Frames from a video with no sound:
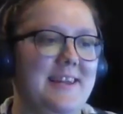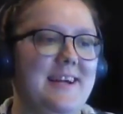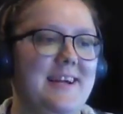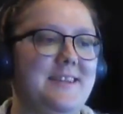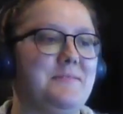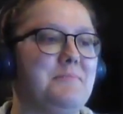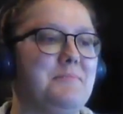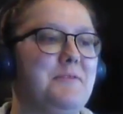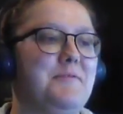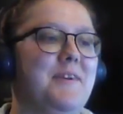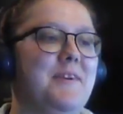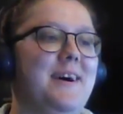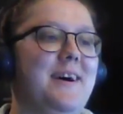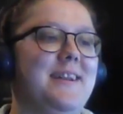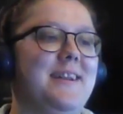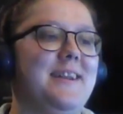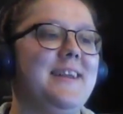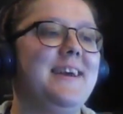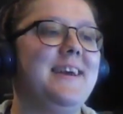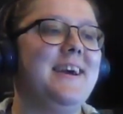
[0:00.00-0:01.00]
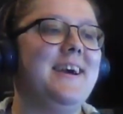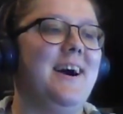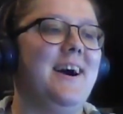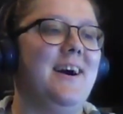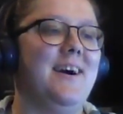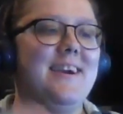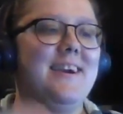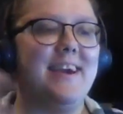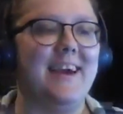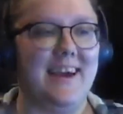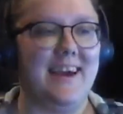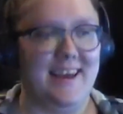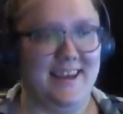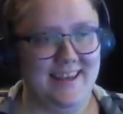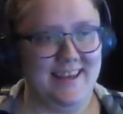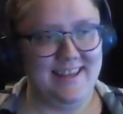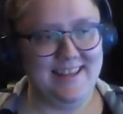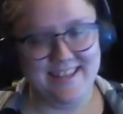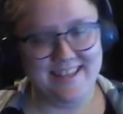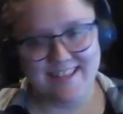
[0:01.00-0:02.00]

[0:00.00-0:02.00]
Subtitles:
Let's move on. Okay. In